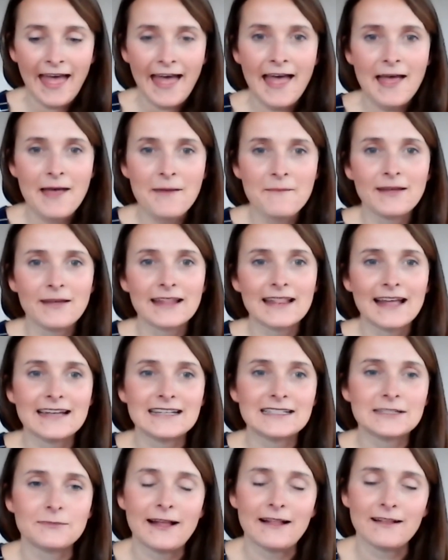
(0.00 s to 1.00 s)
Um, I'd
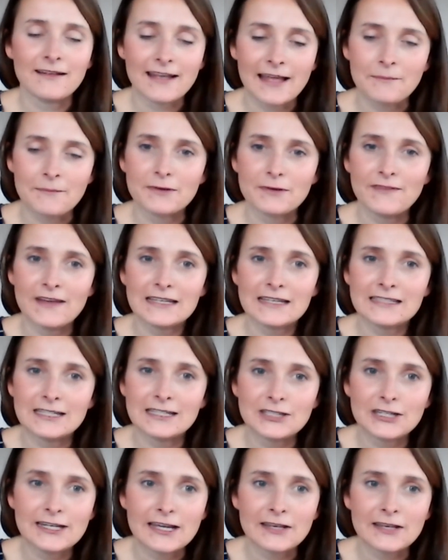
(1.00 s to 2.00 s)
like to welcome Professor
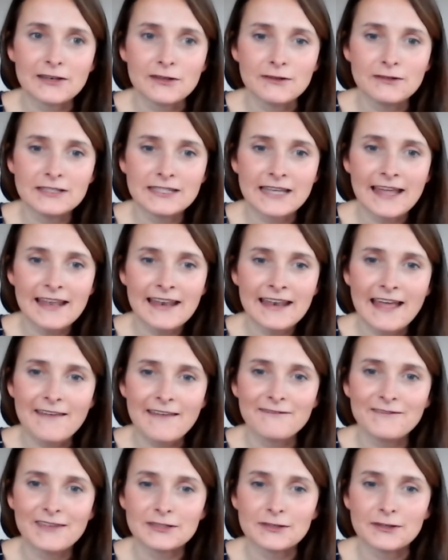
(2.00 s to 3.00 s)
Julia Newton
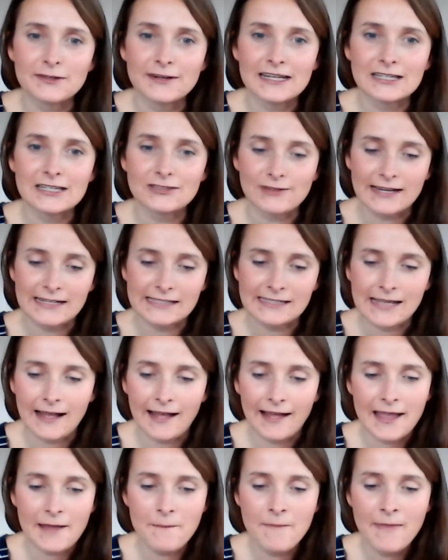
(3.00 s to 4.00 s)
and Victoria
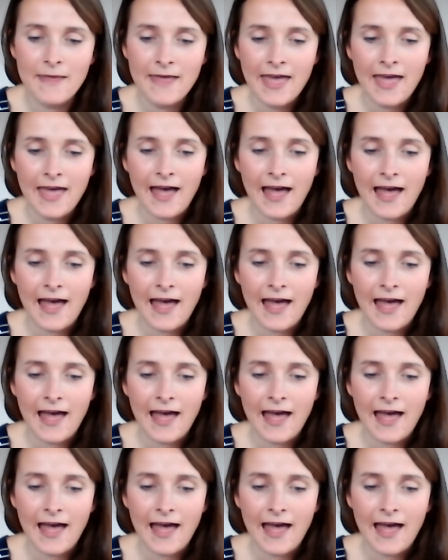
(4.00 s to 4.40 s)
Strassheim um,